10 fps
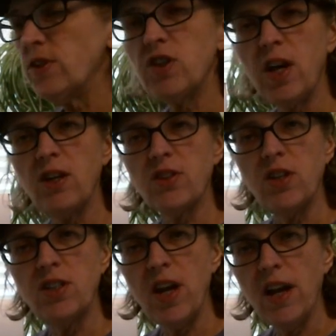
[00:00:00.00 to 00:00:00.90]
have to change
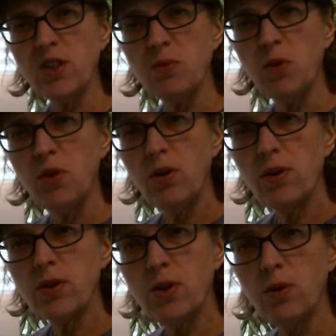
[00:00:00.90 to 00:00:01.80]
the decimal
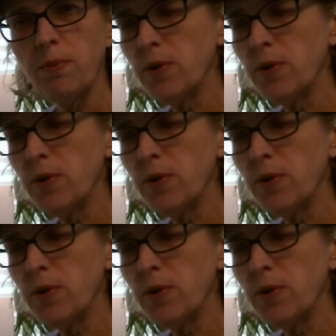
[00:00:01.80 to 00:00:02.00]
to a